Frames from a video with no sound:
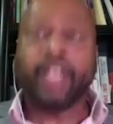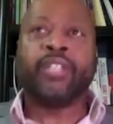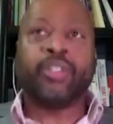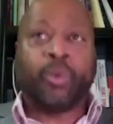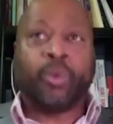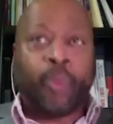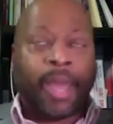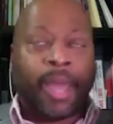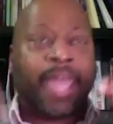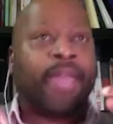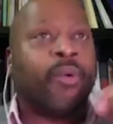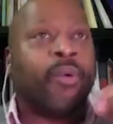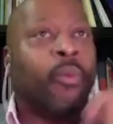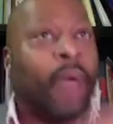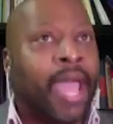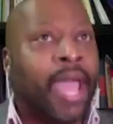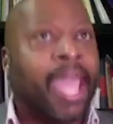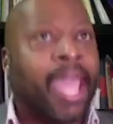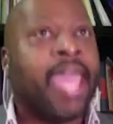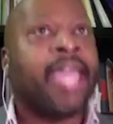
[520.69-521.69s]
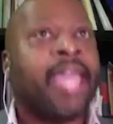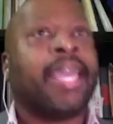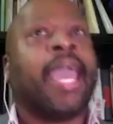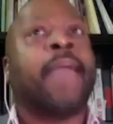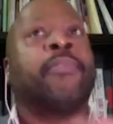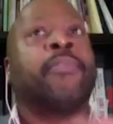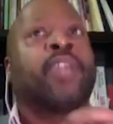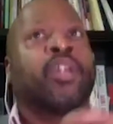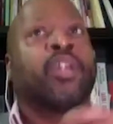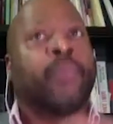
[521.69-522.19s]
Dwayne Wade
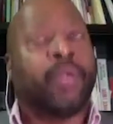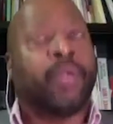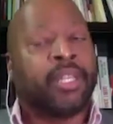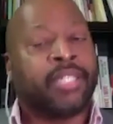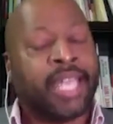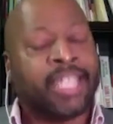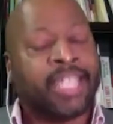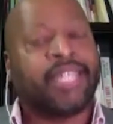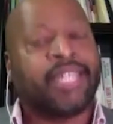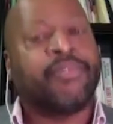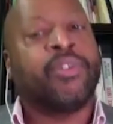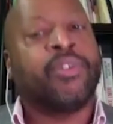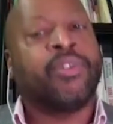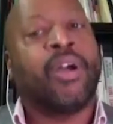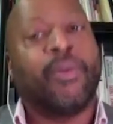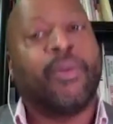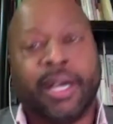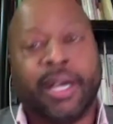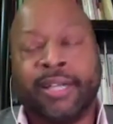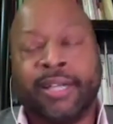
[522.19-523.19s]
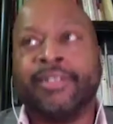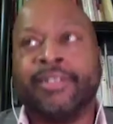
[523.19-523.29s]
came to the realization of, you know what?